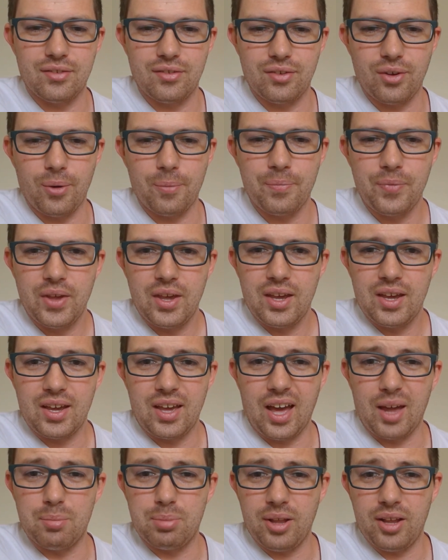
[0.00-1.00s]
So
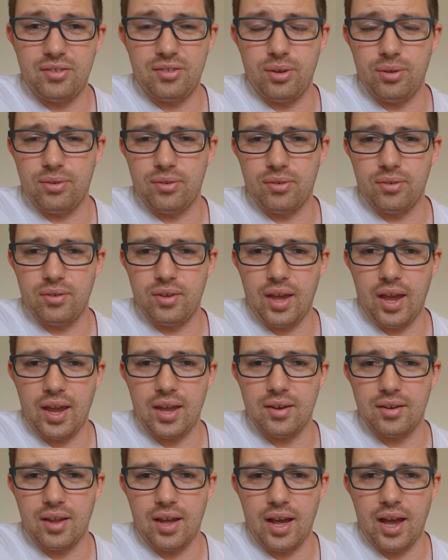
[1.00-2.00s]
God bless you,
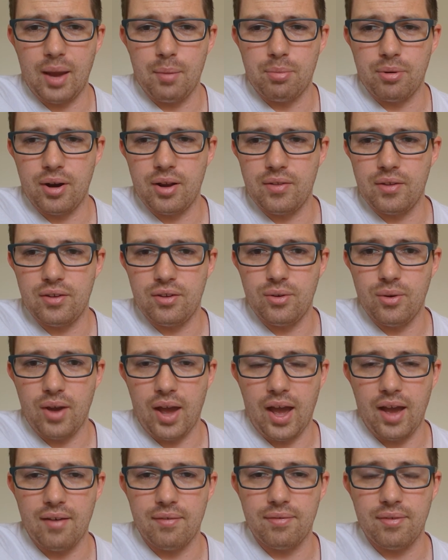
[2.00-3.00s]
and I pray that you
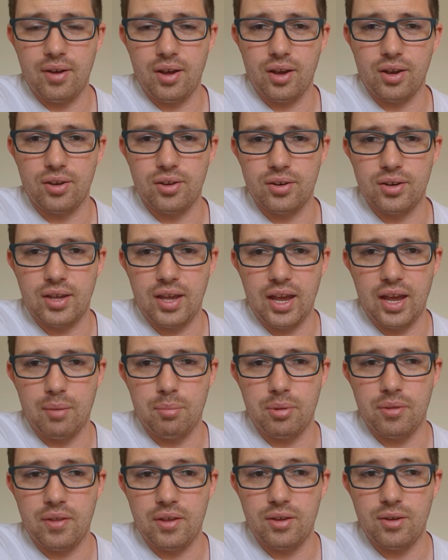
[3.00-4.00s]
have a good camp
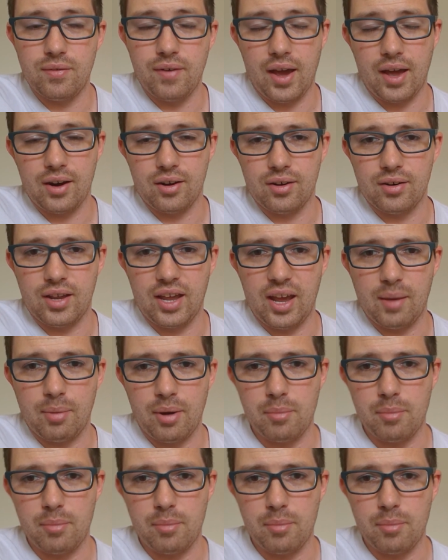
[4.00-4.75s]
and that you've had a good camp.